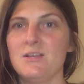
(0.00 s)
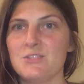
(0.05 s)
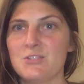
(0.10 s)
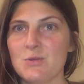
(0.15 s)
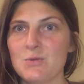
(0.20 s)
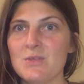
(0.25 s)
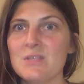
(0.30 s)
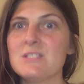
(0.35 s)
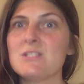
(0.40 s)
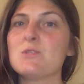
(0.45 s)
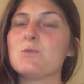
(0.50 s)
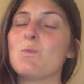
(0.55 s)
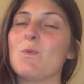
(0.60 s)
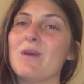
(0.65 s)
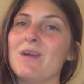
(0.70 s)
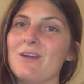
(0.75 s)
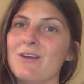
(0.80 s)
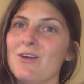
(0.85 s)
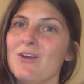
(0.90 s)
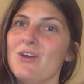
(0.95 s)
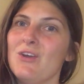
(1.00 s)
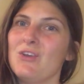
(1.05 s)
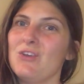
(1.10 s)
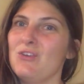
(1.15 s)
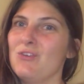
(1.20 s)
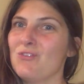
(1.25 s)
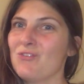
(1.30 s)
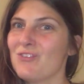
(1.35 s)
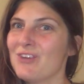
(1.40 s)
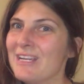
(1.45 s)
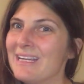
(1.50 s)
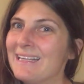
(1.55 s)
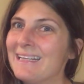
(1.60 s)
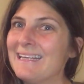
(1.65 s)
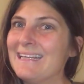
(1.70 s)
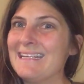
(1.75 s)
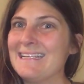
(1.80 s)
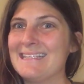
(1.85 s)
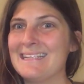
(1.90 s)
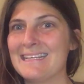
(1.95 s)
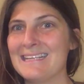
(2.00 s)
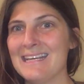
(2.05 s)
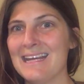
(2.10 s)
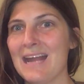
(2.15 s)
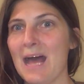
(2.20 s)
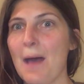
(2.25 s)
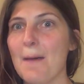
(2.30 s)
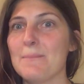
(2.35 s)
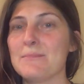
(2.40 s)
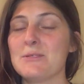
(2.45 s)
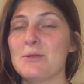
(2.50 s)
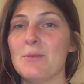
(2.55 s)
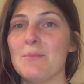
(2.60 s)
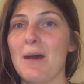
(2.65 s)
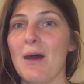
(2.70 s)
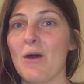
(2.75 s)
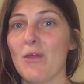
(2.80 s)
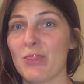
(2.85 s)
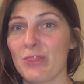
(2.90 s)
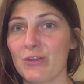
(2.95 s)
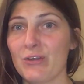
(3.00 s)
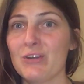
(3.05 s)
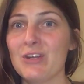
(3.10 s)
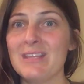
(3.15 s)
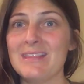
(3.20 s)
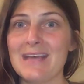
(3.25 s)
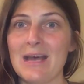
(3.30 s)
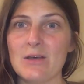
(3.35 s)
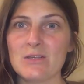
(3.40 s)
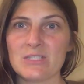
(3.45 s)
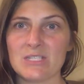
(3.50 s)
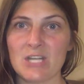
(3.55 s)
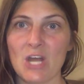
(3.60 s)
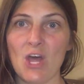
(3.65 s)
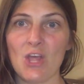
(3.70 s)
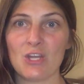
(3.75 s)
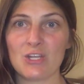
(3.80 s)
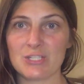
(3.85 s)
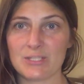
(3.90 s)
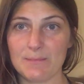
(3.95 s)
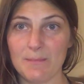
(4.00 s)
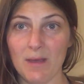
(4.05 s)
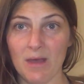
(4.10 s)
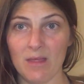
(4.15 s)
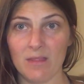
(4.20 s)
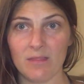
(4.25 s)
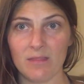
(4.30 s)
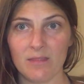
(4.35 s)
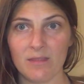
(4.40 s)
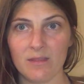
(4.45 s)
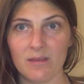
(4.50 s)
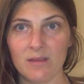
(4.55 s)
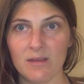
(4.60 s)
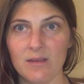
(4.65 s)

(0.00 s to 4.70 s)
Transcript: And so this is where you really need to get up to about $30,000 a month